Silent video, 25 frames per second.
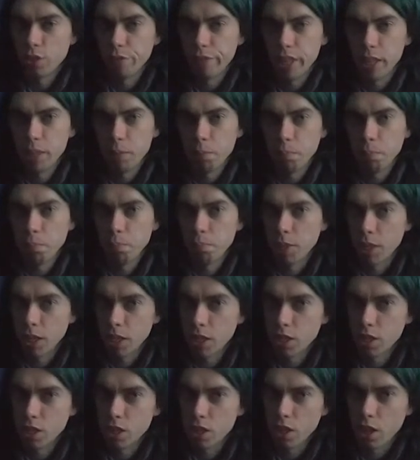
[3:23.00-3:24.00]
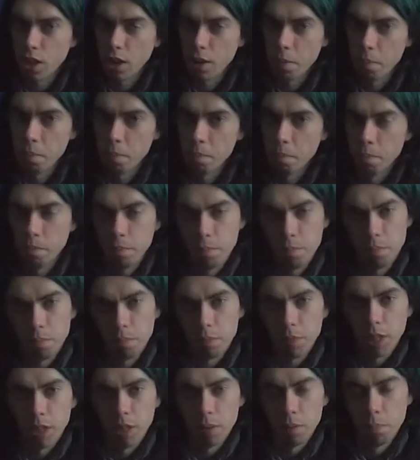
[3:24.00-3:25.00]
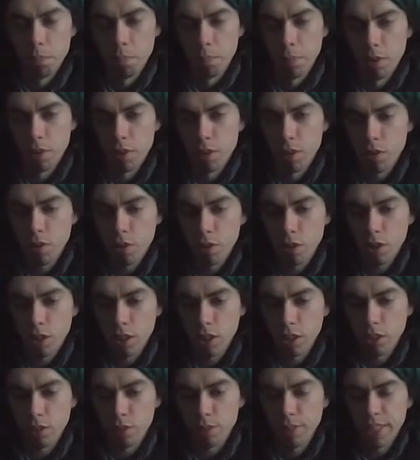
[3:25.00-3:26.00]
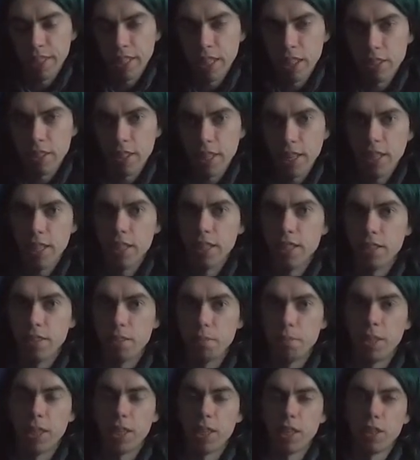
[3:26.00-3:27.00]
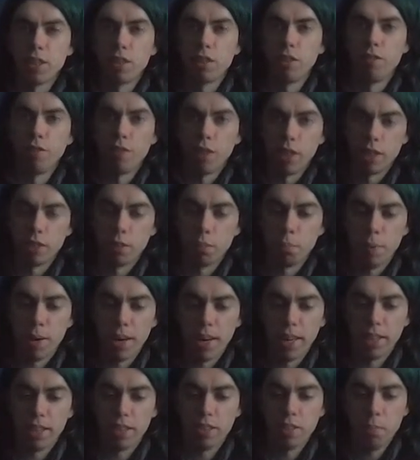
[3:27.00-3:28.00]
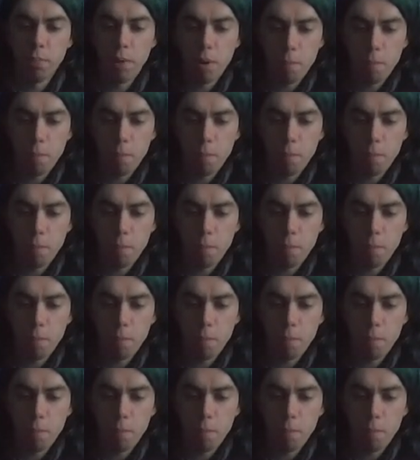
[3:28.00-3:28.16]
of them means more greenhouse gas because the phytoplankton